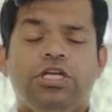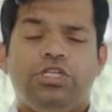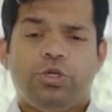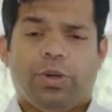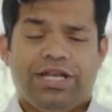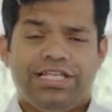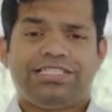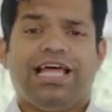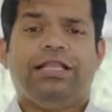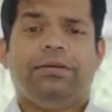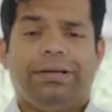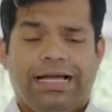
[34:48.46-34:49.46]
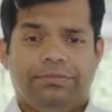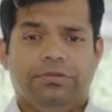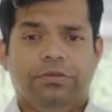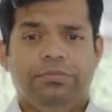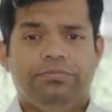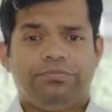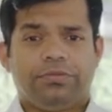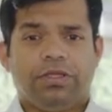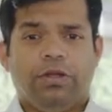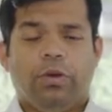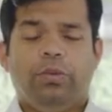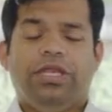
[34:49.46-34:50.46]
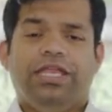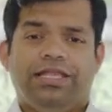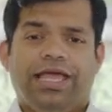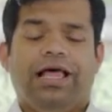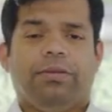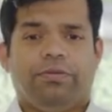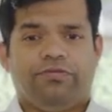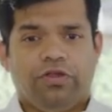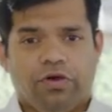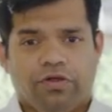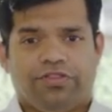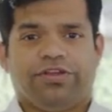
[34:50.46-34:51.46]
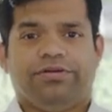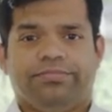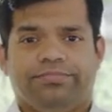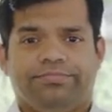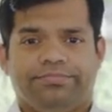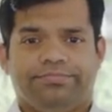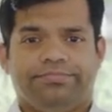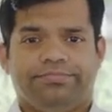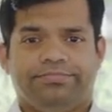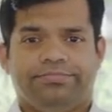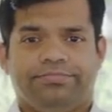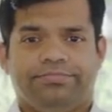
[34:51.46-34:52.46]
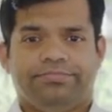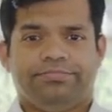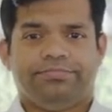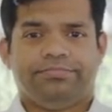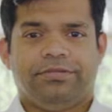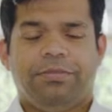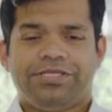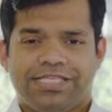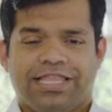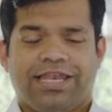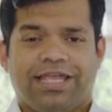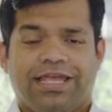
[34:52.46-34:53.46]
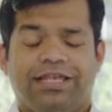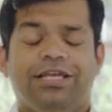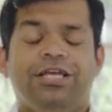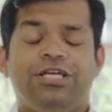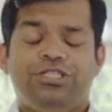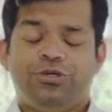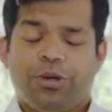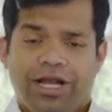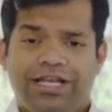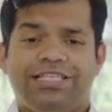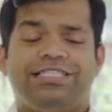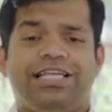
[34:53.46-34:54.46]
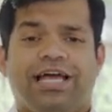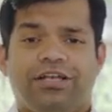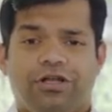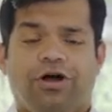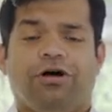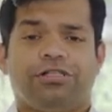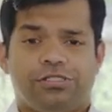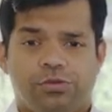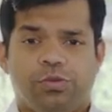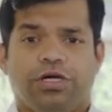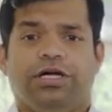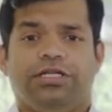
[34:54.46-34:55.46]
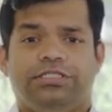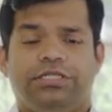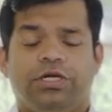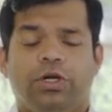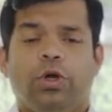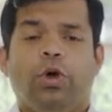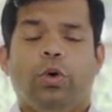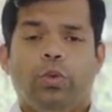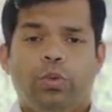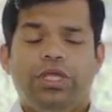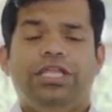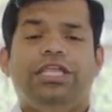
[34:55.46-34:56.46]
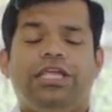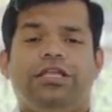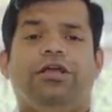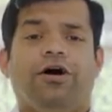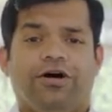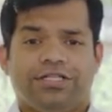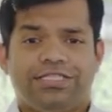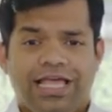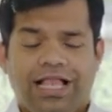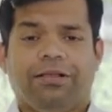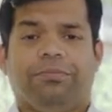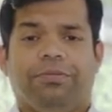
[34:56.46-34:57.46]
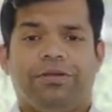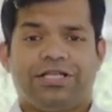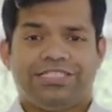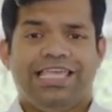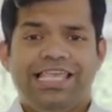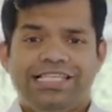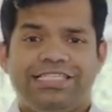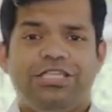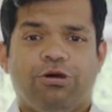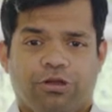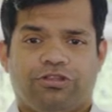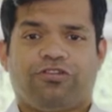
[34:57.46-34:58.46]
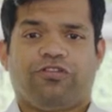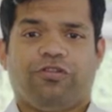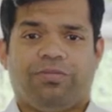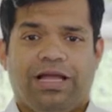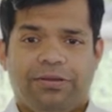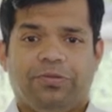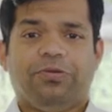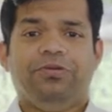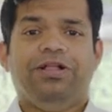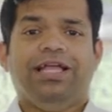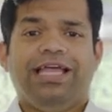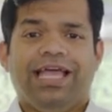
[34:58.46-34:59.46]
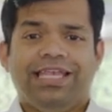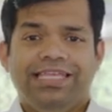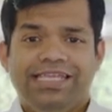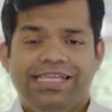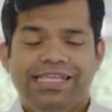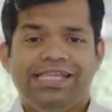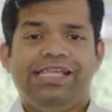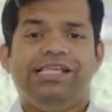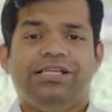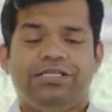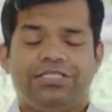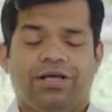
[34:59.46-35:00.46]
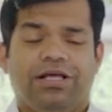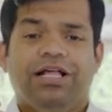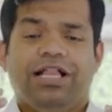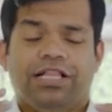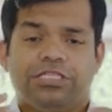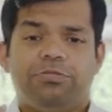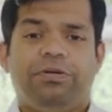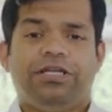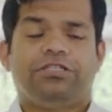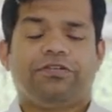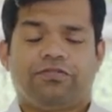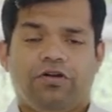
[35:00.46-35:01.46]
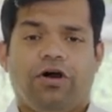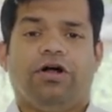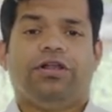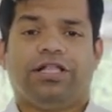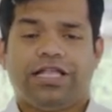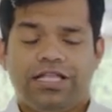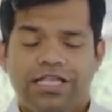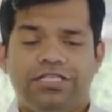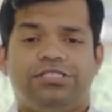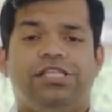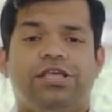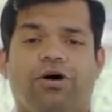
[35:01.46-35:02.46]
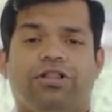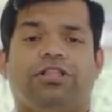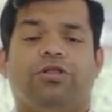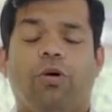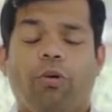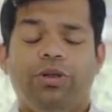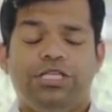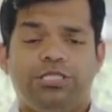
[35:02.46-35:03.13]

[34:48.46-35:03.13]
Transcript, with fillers: to understand the Bible, we need the help of the author. Let me say that again. To understand God's Word, we need God's help, because He is the author of the Bible, and He is the, the Spirit of God. He is the author, the Holy